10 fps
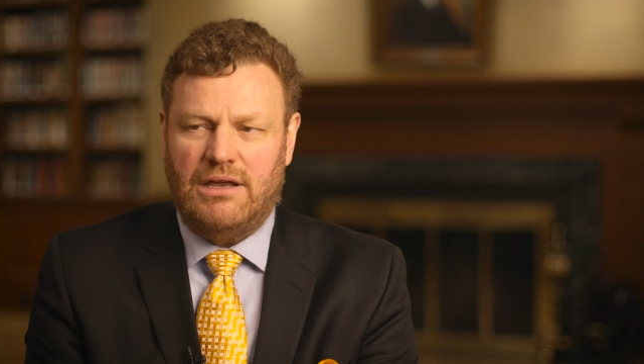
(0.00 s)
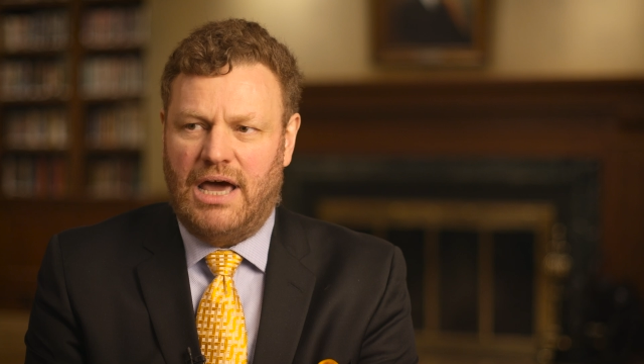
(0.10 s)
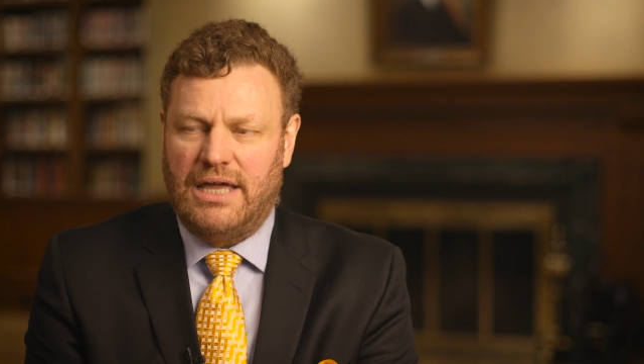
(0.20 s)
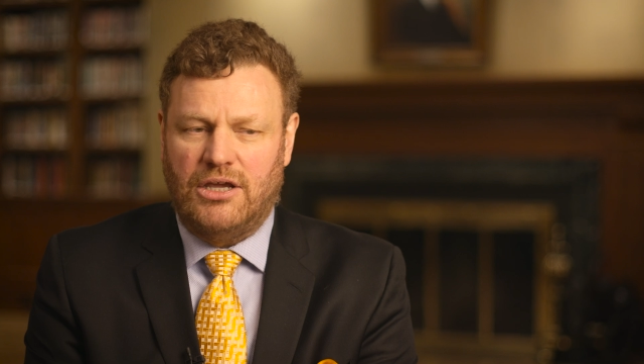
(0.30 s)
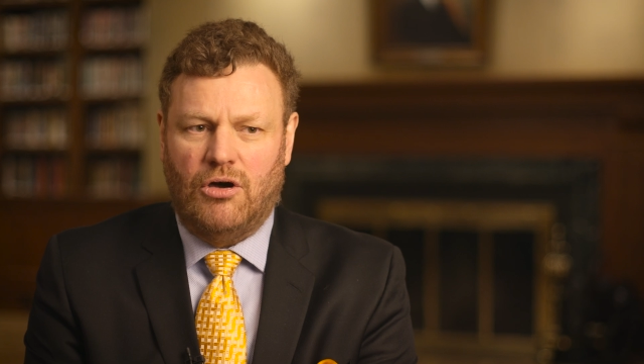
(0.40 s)

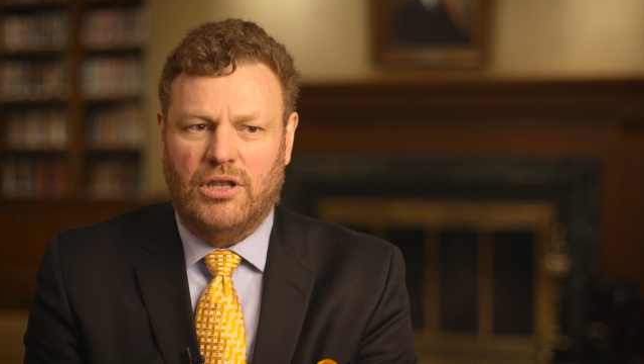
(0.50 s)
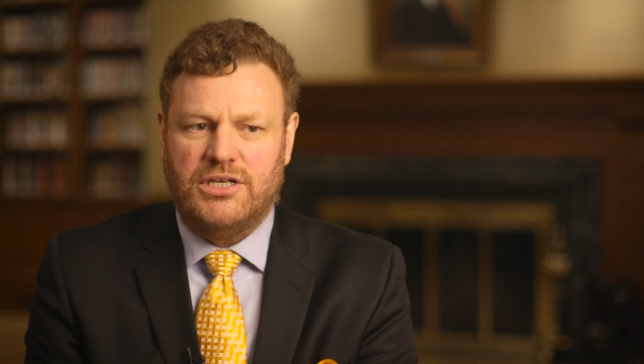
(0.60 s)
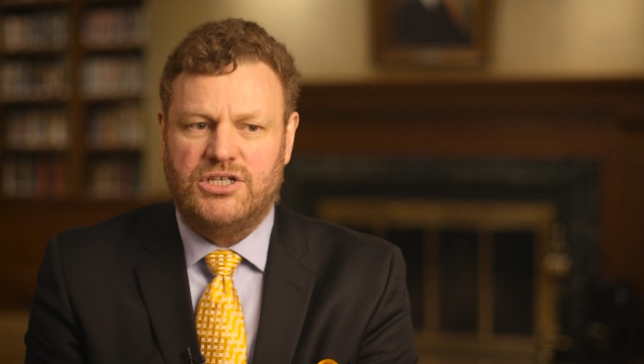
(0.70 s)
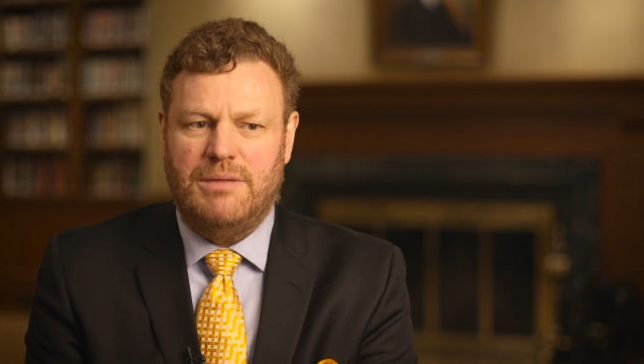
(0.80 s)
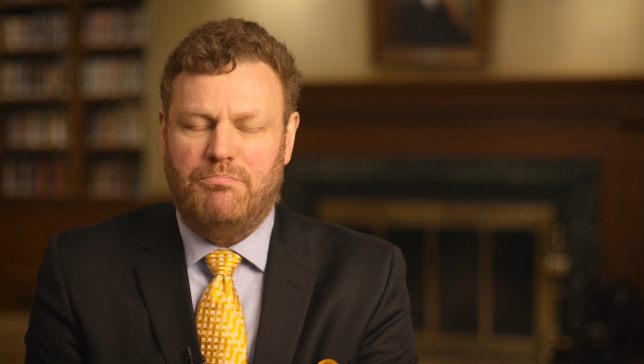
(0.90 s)

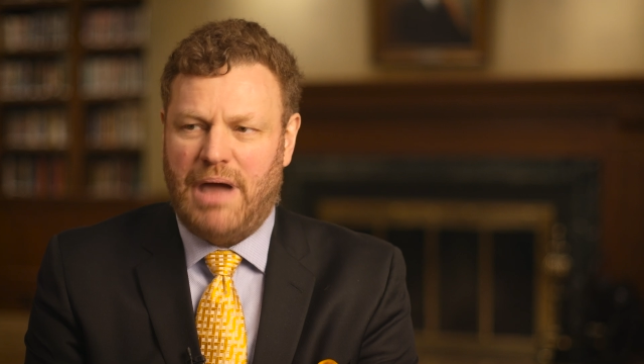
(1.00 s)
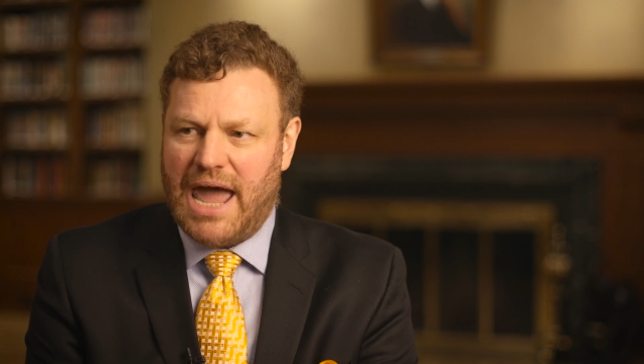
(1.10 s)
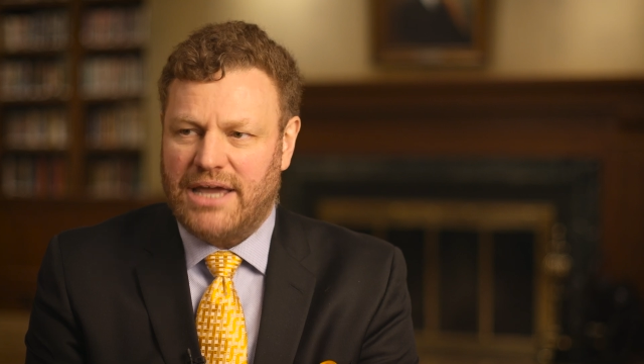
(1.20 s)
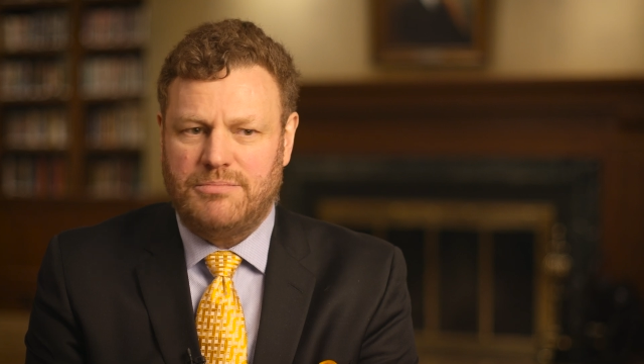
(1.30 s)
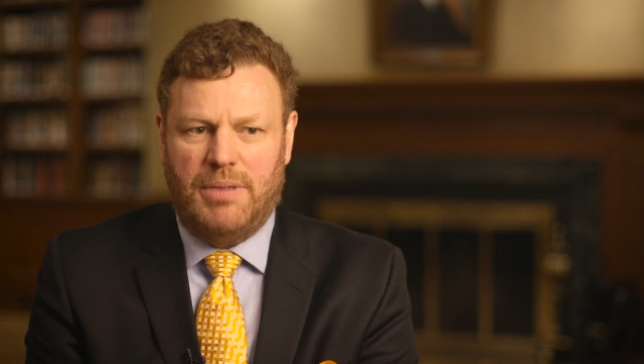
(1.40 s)
ideology
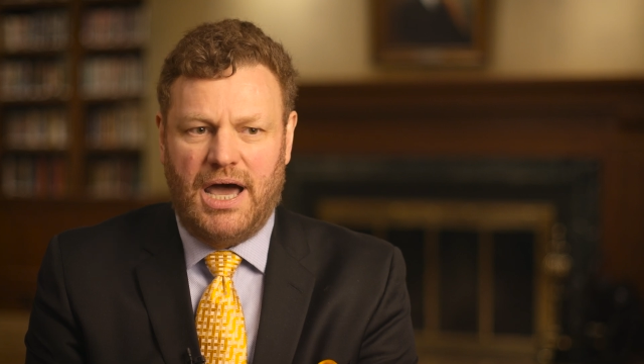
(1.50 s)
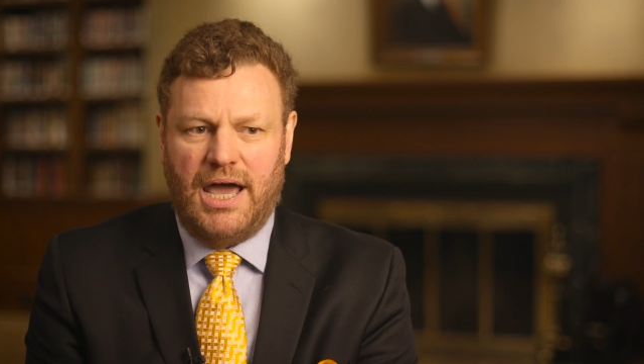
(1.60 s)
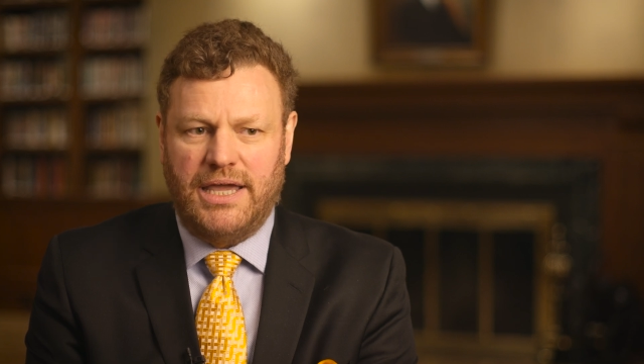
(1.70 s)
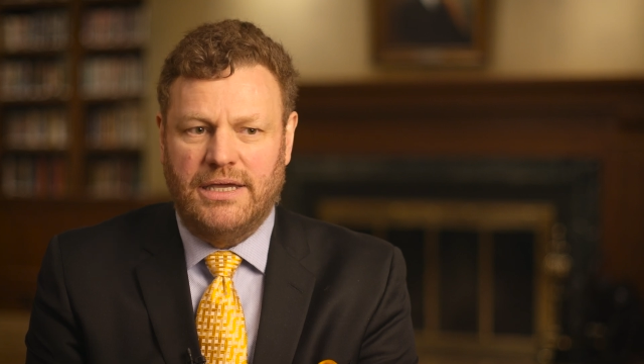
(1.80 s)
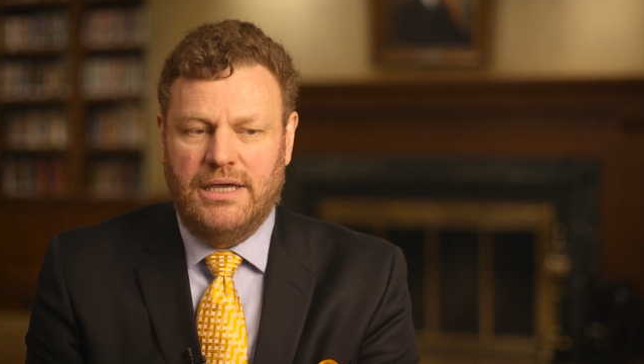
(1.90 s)
backed
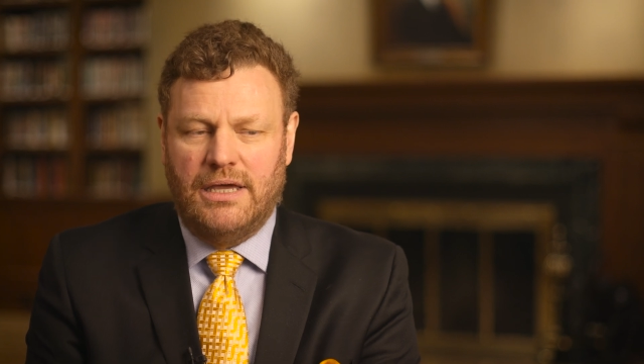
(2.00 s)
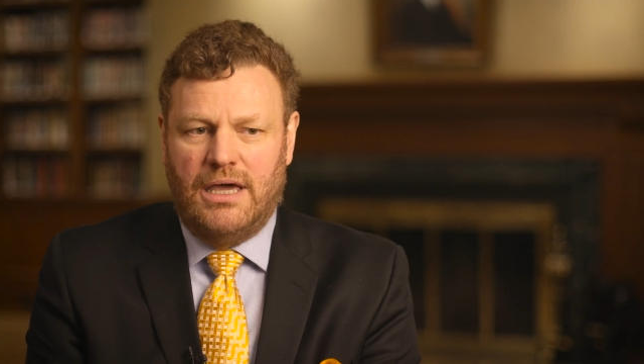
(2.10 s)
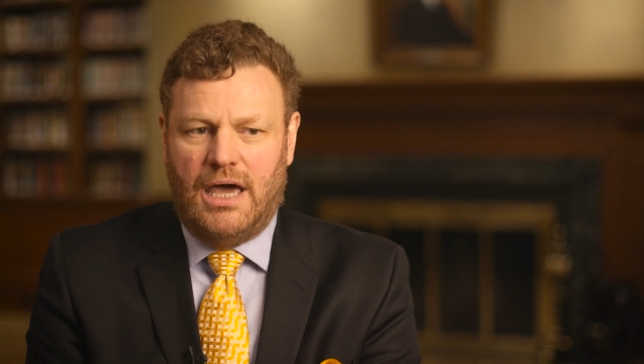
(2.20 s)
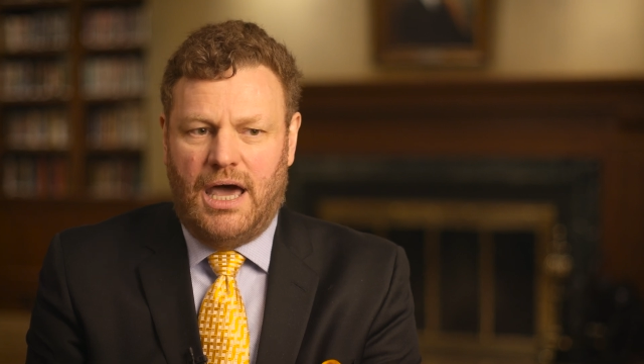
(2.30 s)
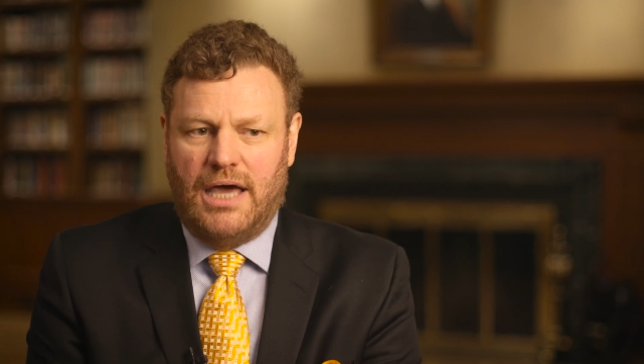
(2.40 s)
by
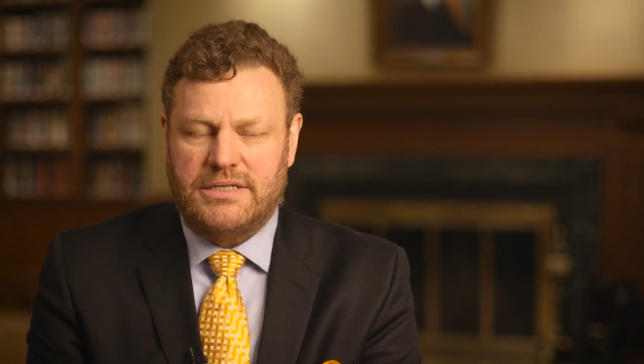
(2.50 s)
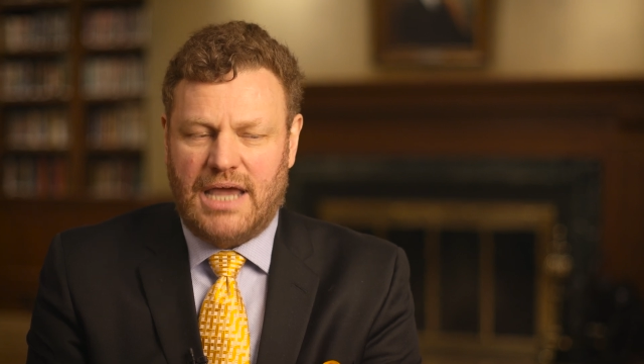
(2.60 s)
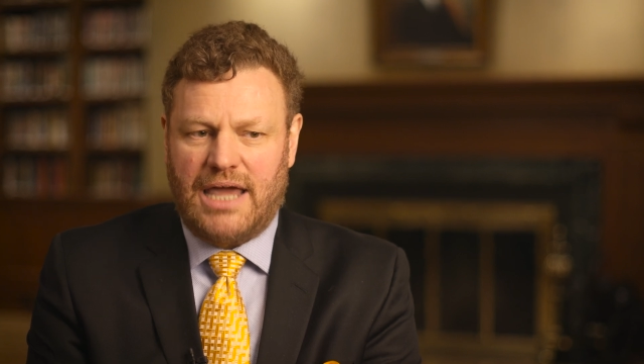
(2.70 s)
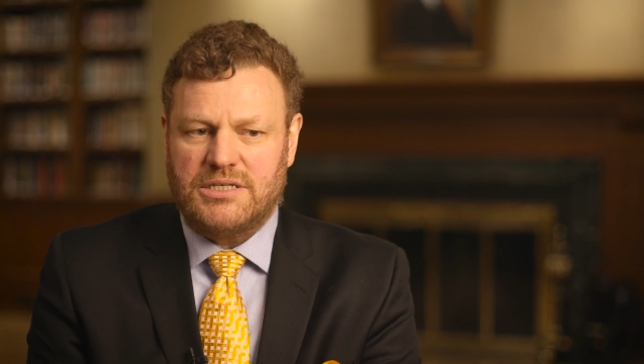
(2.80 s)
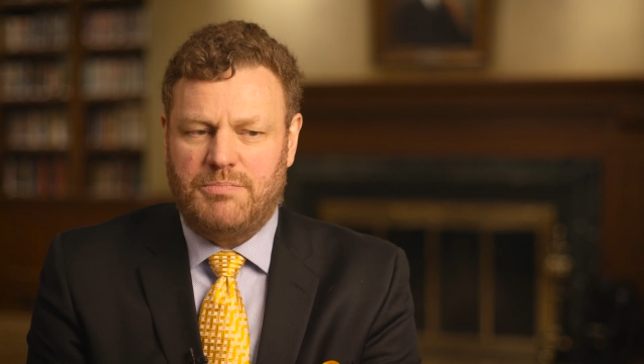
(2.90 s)

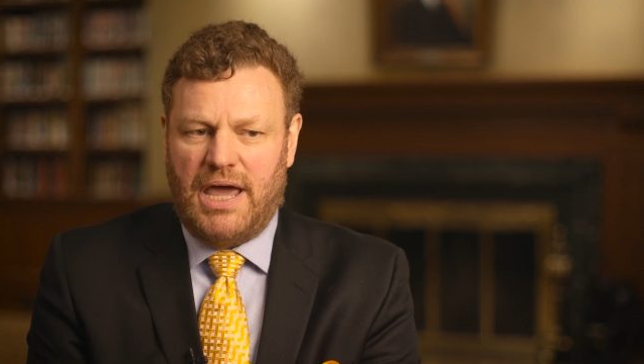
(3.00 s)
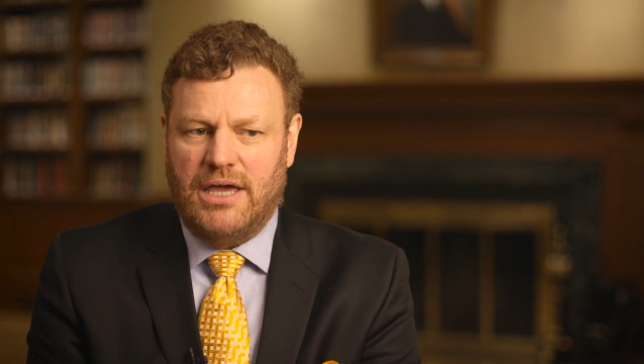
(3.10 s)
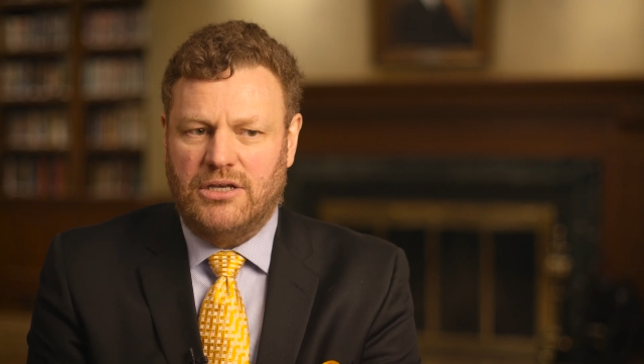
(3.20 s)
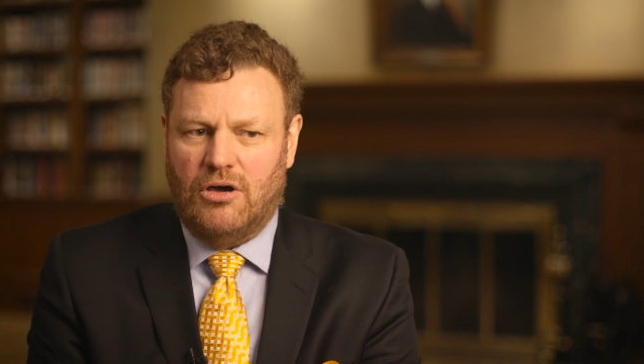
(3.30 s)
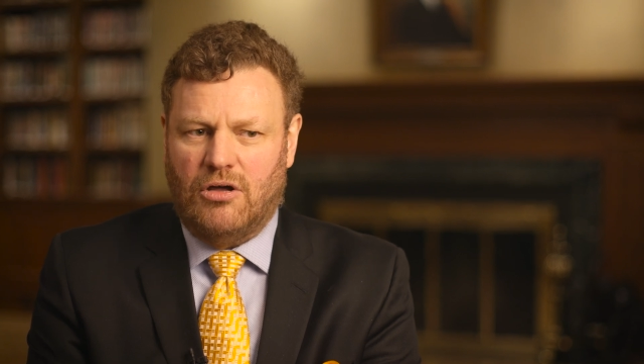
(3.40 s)

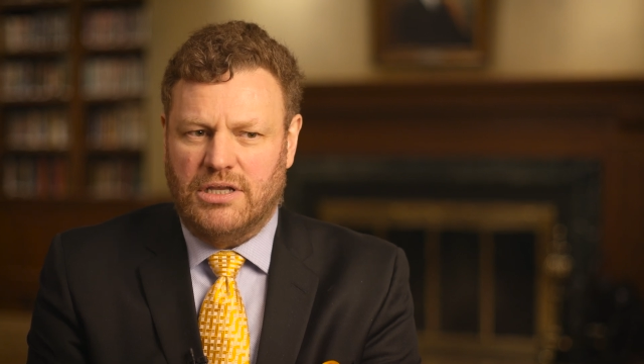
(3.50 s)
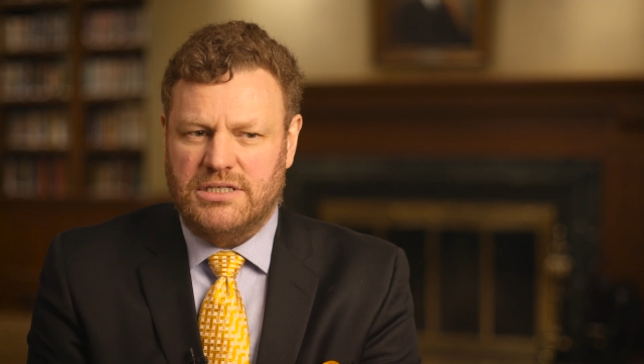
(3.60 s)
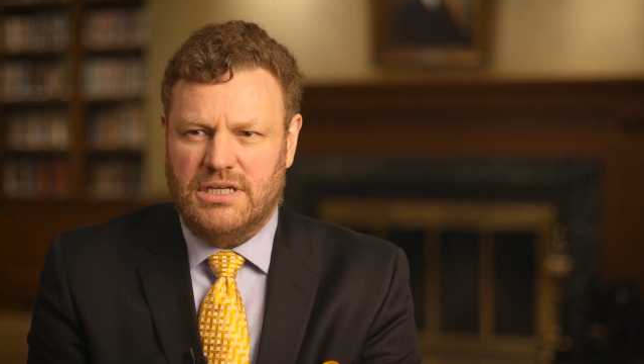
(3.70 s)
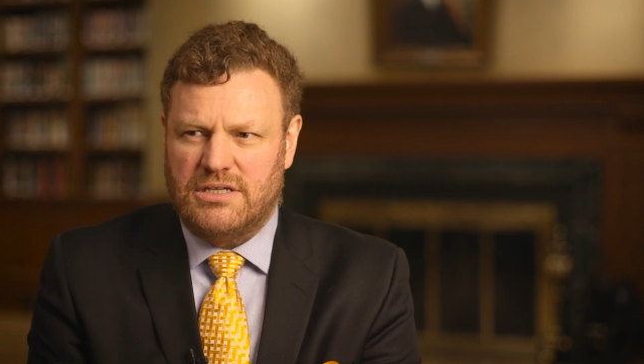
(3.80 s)
taxpayer dollars.